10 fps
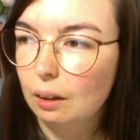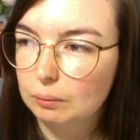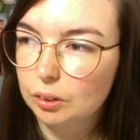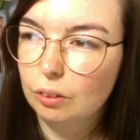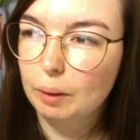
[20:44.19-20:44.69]

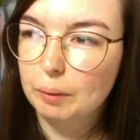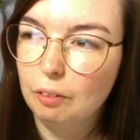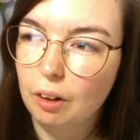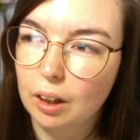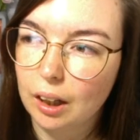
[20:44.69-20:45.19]
Don't get me
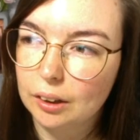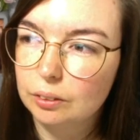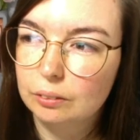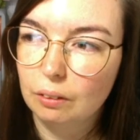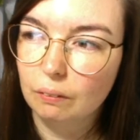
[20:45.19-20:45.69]
wrong, I
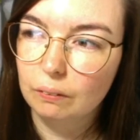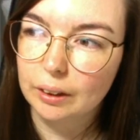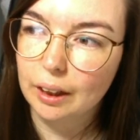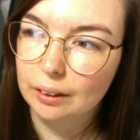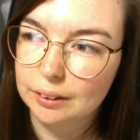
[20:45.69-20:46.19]
don't know all
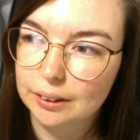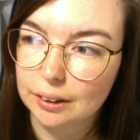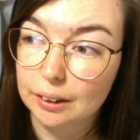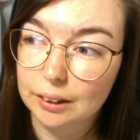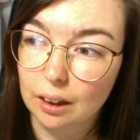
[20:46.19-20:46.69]
the
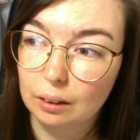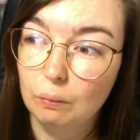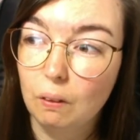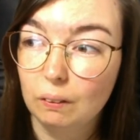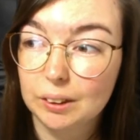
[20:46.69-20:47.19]
answers and
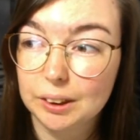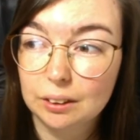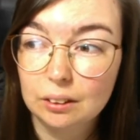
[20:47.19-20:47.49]
what